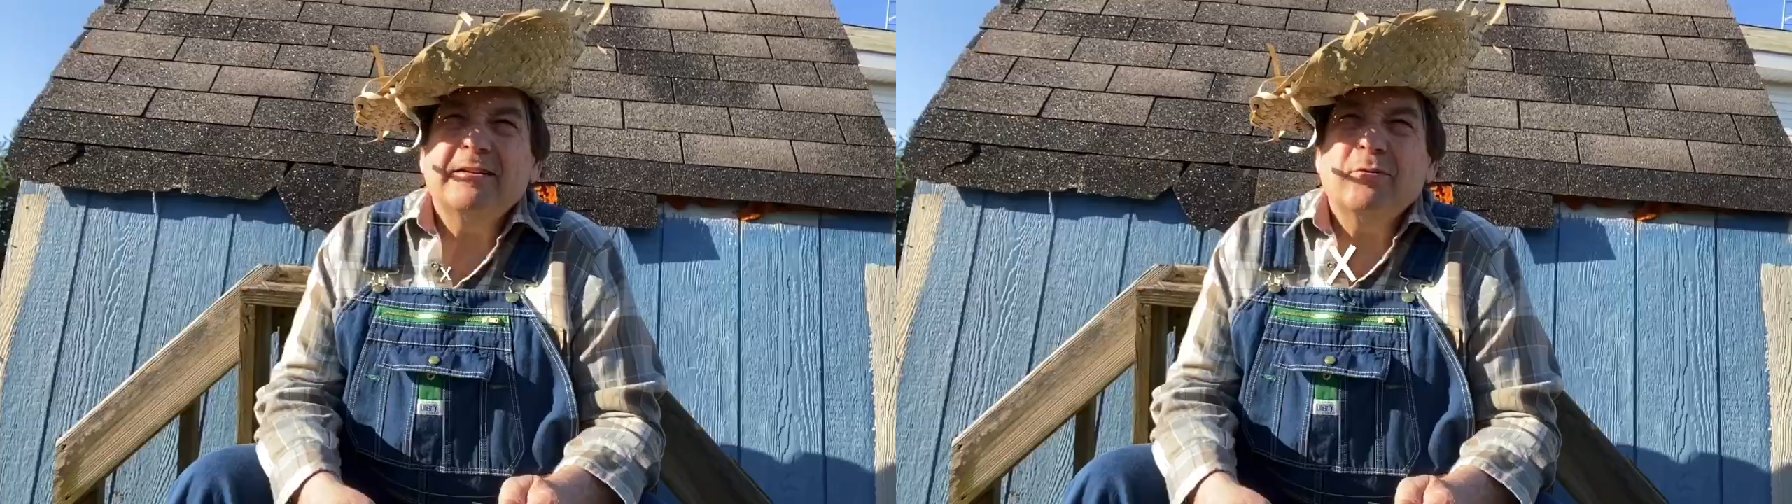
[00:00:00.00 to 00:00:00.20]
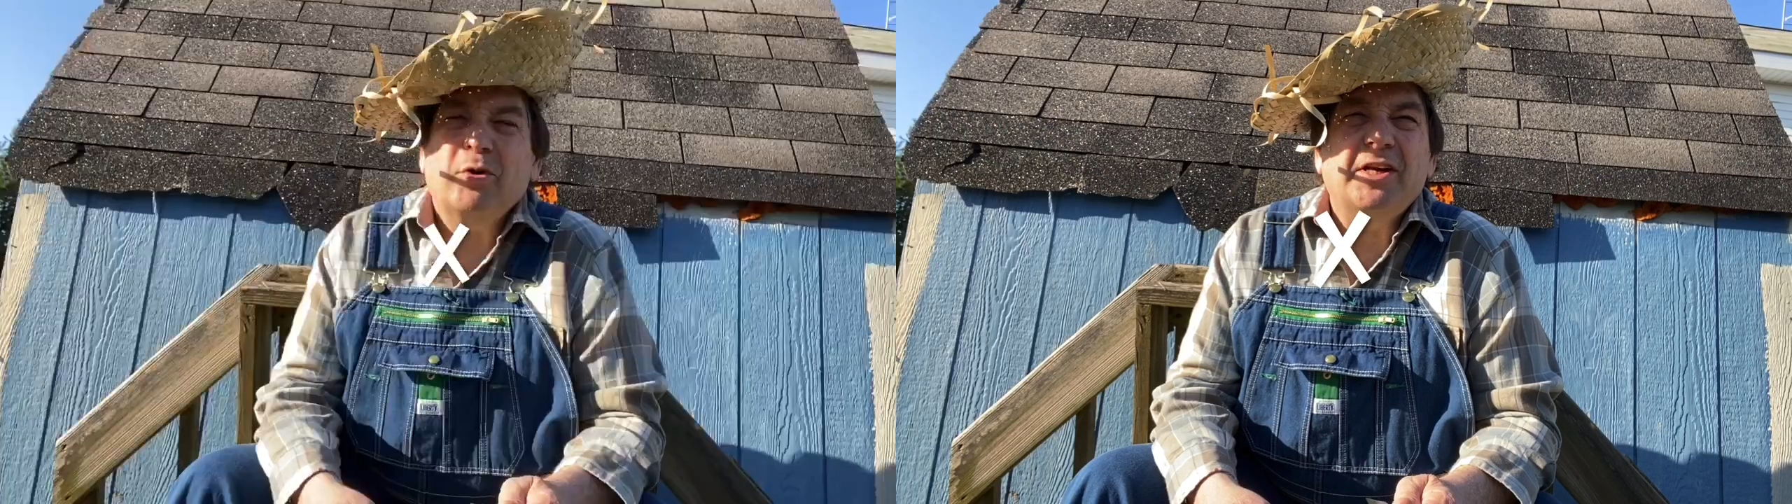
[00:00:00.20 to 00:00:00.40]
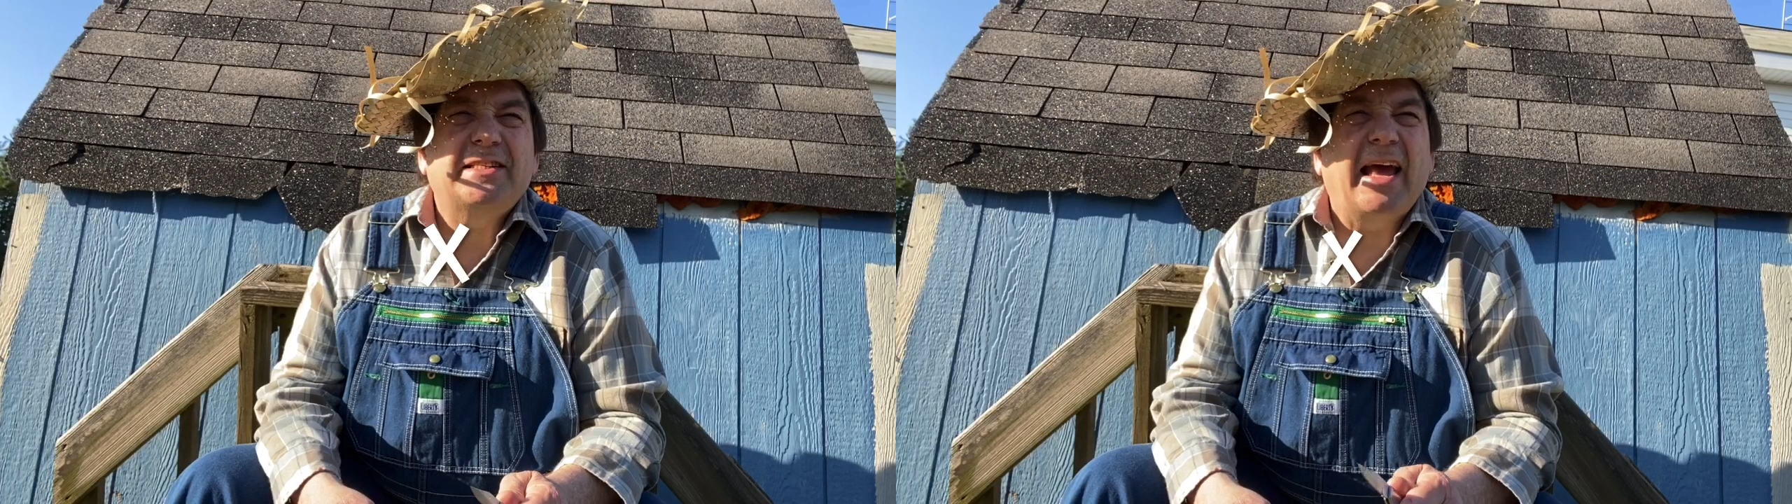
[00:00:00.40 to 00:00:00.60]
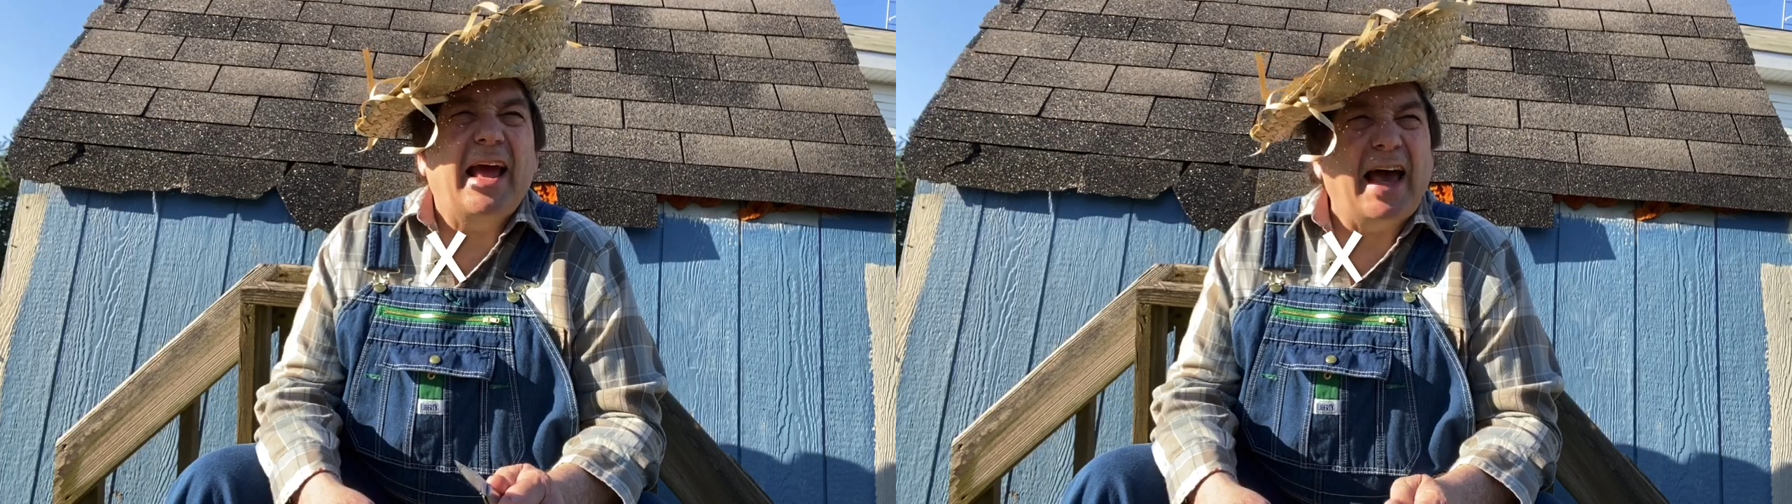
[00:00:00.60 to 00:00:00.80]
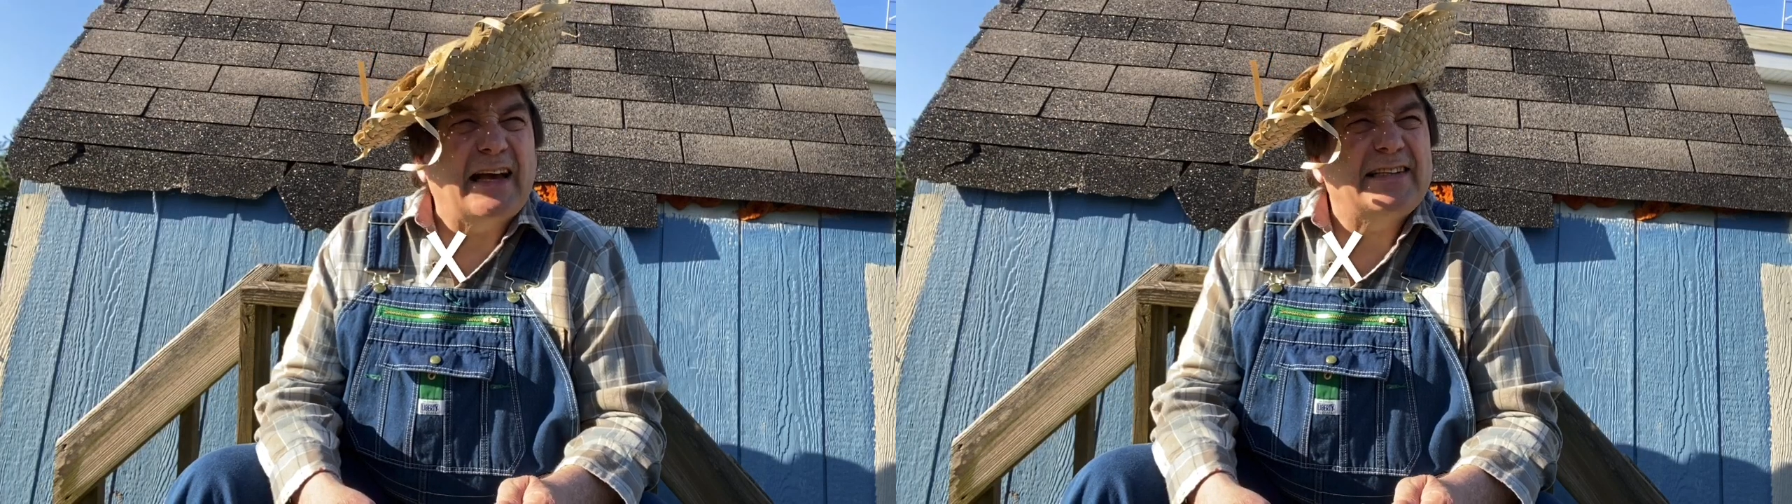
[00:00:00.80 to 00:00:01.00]
When you say
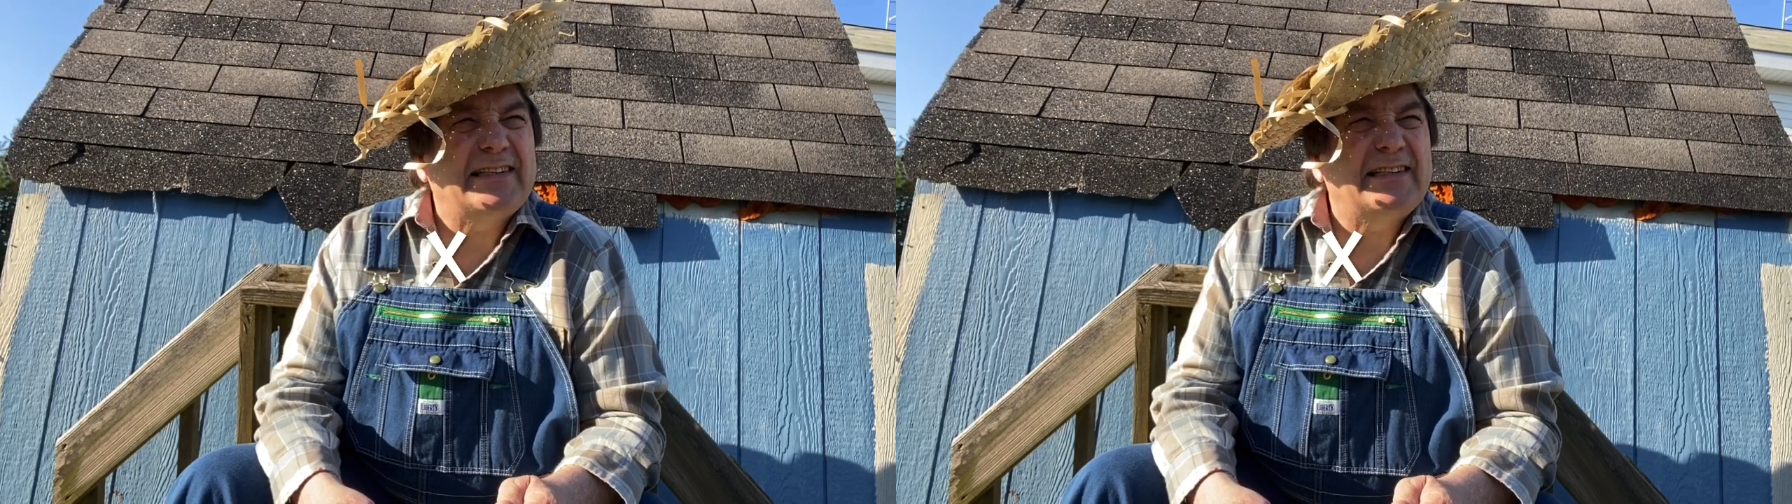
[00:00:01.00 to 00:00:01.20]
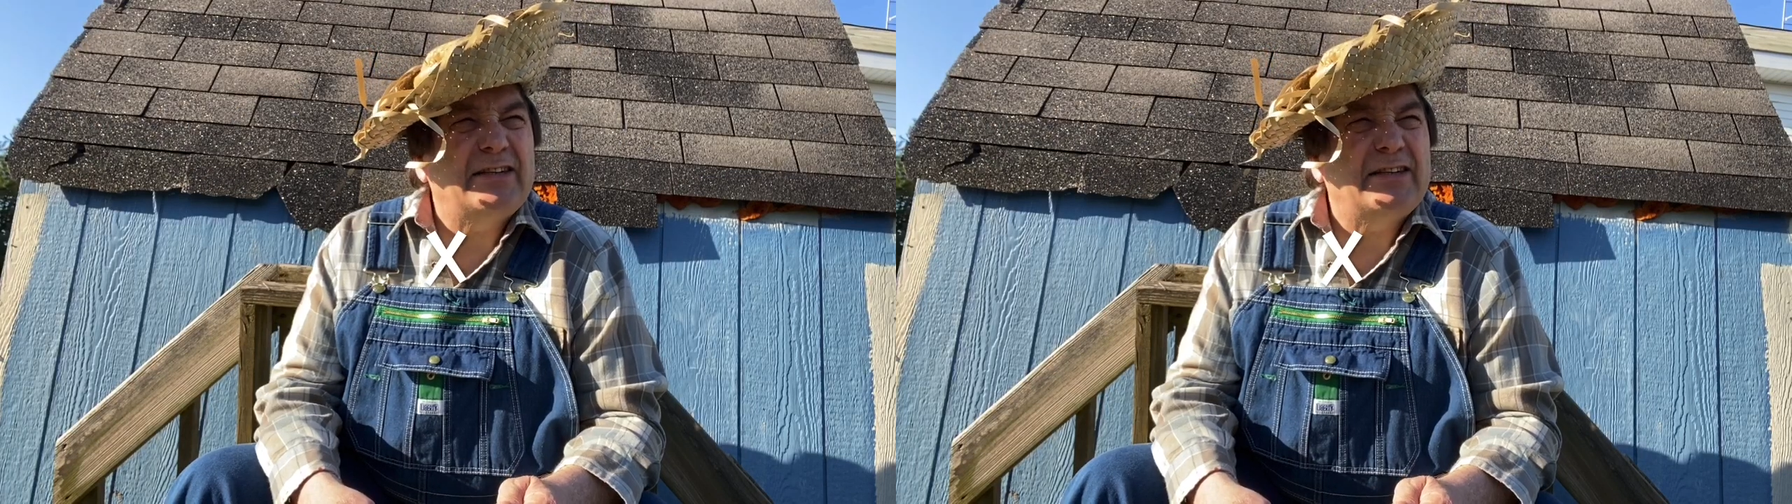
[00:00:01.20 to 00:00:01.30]
X,